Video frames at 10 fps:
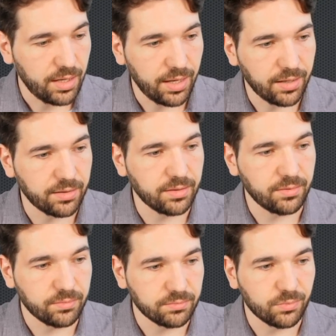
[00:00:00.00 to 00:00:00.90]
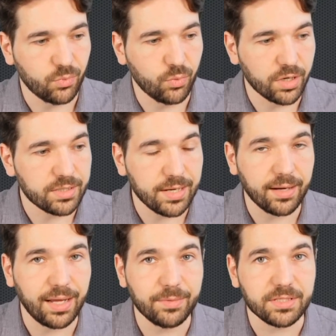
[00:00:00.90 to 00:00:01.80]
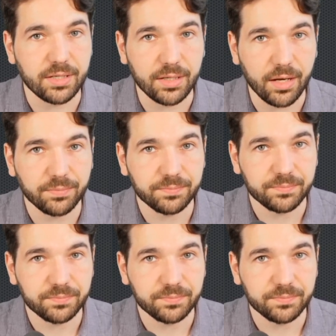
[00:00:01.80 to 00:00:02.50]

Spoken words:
and where Don Lemon's going to go.